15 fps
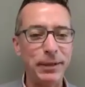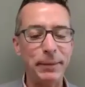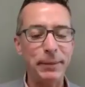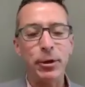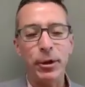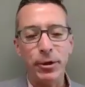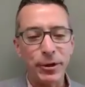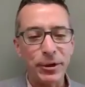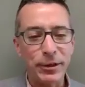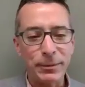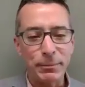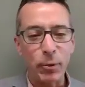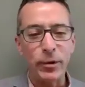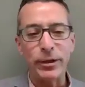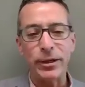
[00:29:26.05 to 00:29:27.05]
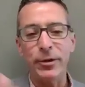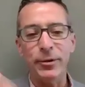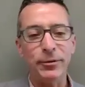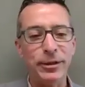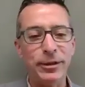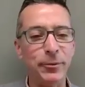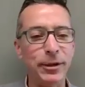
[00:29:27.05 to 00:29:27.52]
I put on a sport
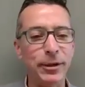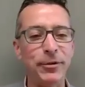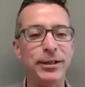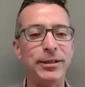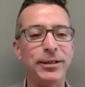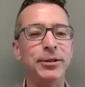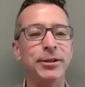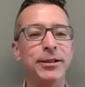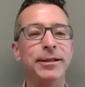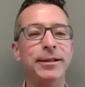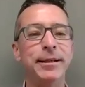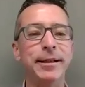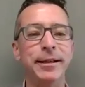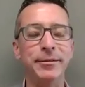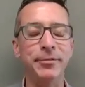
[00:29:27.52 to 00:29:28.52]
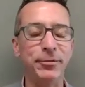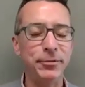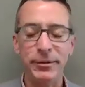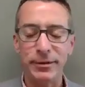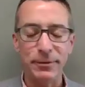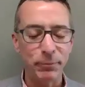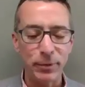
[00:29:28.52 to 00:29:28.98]
coat, did whatever I could. It's
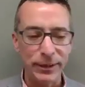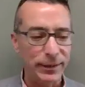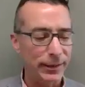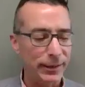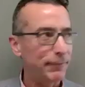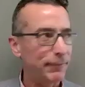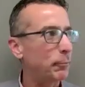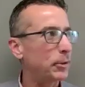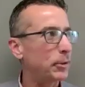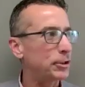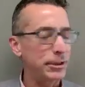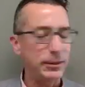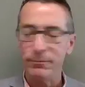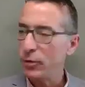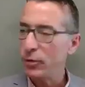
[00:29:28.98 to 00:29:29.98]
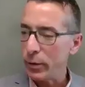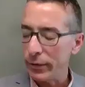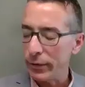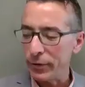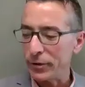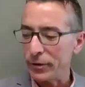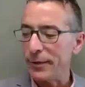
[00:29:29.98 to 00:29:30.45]
just a completely different person
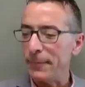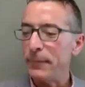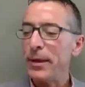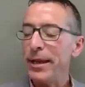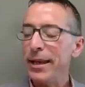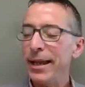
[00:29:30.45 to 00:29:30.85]
12 years ago.